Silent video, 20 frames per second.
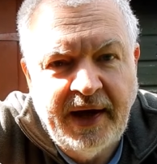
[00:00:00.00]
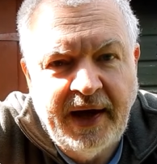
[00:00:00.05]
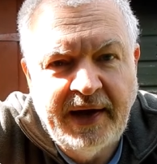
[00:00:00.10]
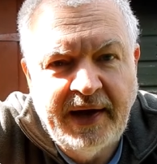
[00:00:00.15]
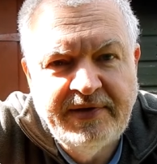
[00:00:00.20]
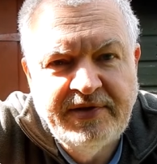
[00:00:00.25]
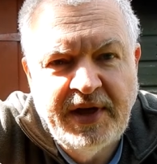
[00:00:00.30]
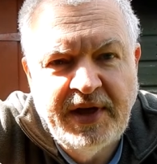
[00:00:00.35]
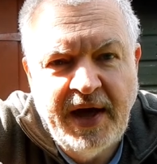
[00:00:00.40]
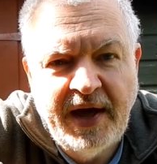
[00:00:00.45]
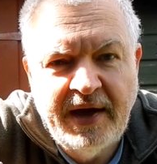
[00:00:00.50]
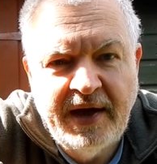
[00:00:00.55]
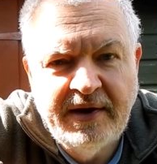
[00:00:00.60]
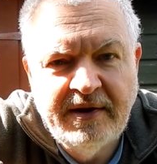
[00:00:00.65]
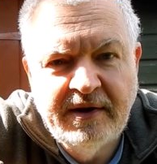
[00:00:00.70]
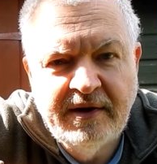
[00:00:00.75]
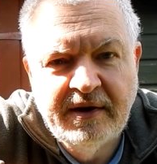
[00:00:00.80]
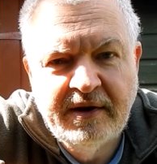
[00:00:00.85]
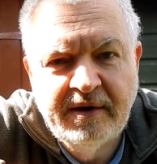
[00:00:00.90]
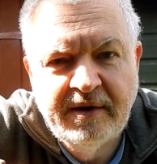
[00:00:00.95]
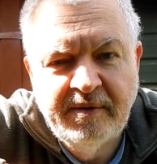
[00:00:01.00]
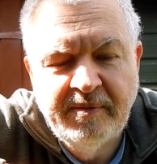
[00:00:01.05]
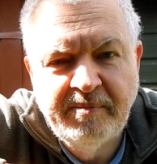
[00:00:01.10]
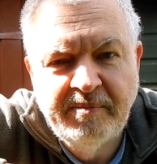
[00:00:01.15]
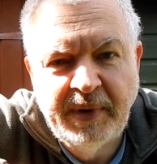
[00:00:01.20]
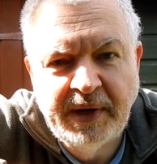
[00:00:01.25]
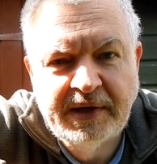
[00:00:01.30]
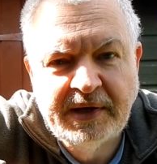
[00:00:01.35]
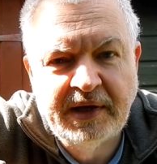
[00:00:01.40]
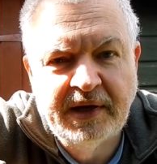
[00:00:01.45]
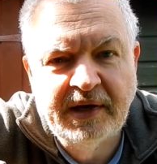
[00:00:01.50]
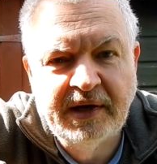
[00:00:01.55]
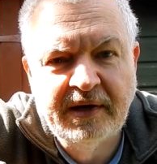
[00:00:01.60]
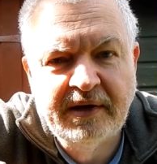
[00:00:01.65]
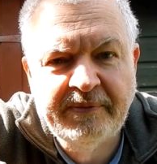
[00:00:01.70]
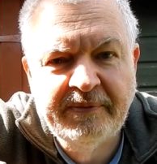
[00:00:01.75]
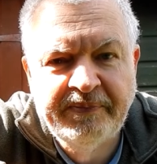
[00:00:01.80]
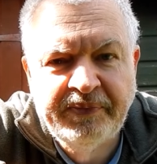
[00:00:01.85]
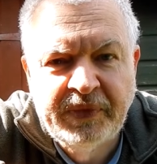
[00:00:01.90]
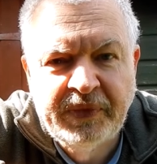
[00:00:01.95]
and then make it
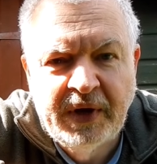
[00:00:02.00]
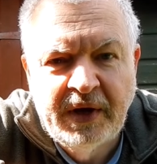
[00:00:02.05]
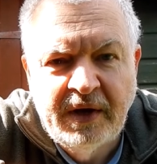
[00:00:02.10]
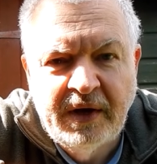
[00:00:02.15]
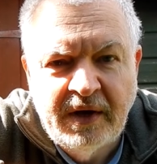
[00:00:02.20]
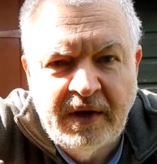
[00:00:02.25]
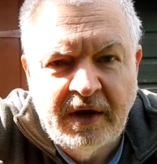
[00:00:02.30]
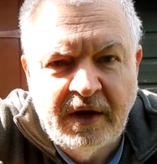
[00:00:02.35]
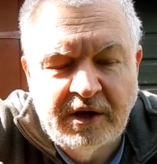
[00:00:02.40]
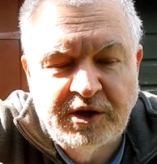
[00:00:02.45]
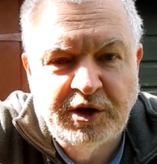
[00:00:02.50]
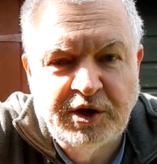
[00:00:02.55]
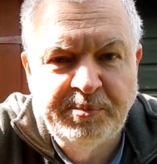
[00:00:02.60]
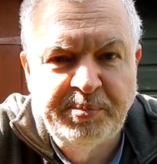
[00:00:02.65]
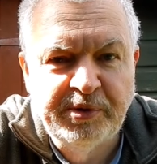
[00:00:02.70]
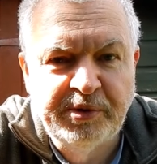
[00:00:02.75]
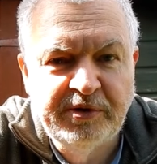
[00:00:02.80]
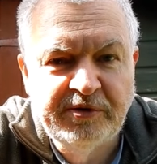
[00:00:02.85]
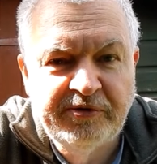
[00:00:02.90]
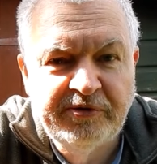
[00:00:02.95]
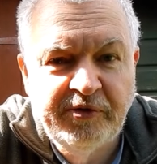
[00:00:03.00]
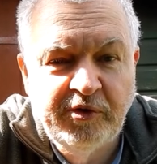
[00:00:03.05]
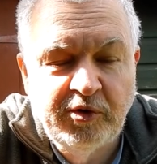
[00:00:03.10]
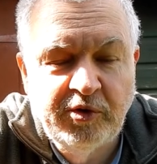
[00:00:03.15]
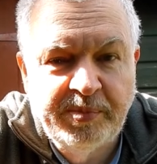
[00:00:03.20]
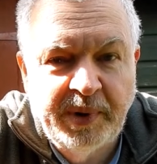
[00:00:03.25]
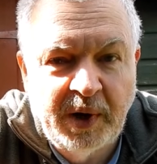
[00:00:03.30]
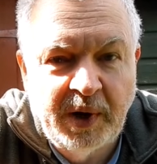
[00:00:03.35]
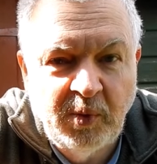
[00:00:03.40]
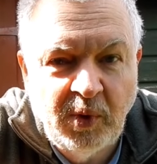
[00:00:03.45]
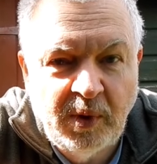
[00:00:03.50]
a 2.4 by